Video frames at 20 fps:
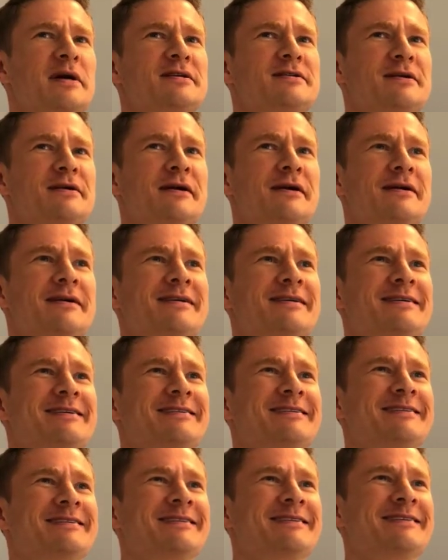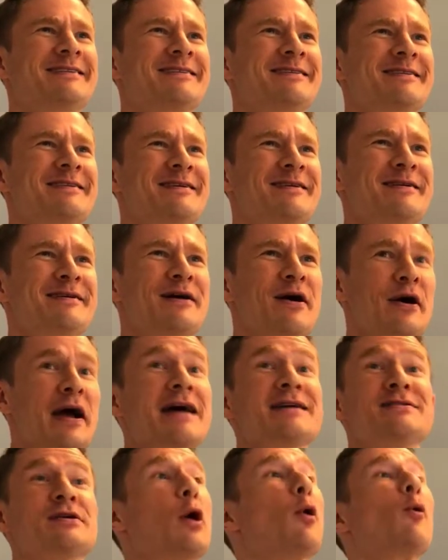much. I need to know what, more about what it is.
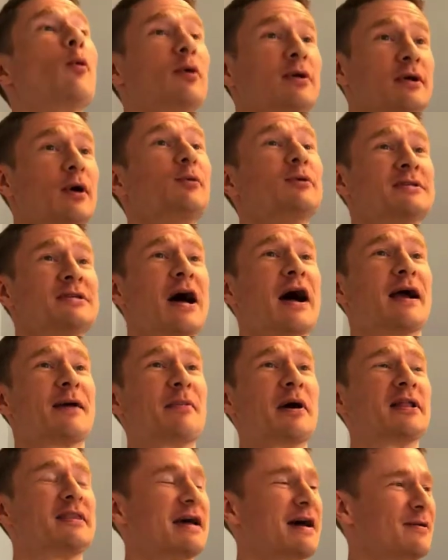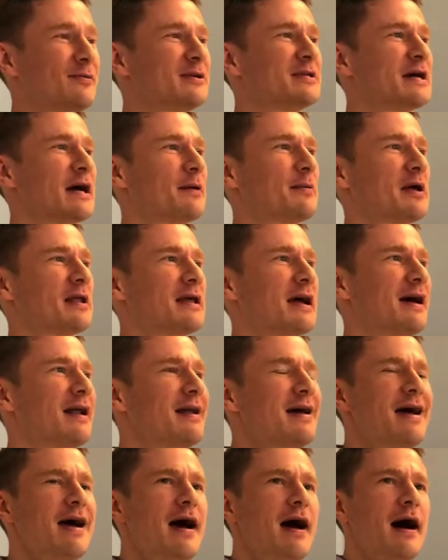Okay, so we'll, we'll talk about that. We'll talk about
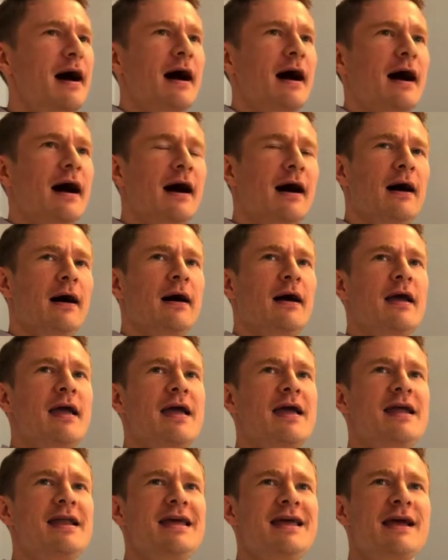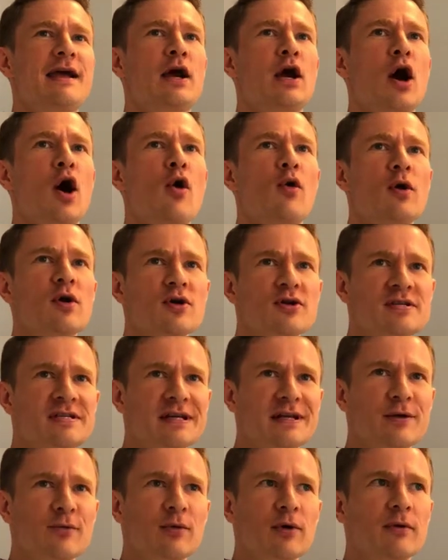that. Uh, any
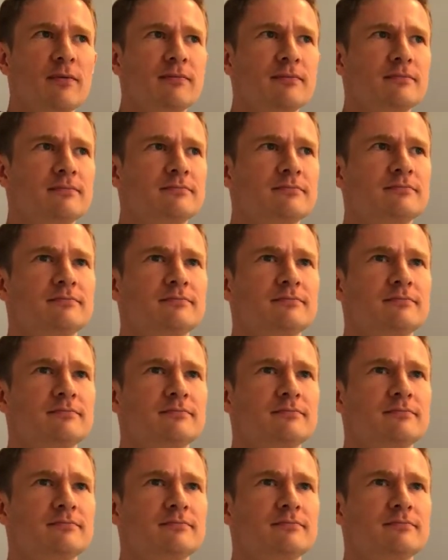coders in the room?